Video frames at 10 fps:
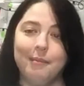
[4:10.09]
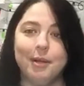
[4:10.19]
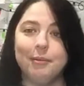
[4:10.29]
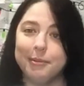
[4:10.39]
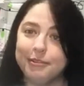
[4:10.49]

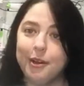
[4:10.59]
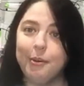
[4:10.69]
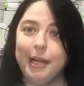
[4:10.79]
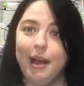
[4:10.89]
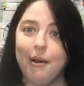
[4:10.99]
But
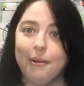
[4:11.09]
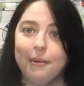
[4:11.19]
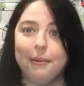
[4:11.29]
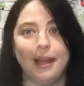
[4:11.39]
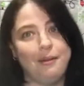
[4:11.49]
before we go,
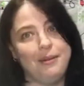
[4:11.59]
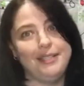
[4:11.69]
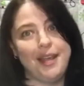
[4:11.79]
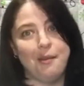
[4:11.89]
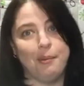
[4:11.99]
why don't we
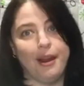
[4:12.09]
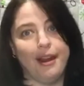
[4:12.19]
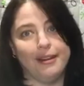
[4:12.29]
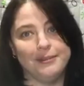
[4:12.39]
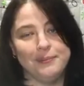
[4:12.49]
say a prayer?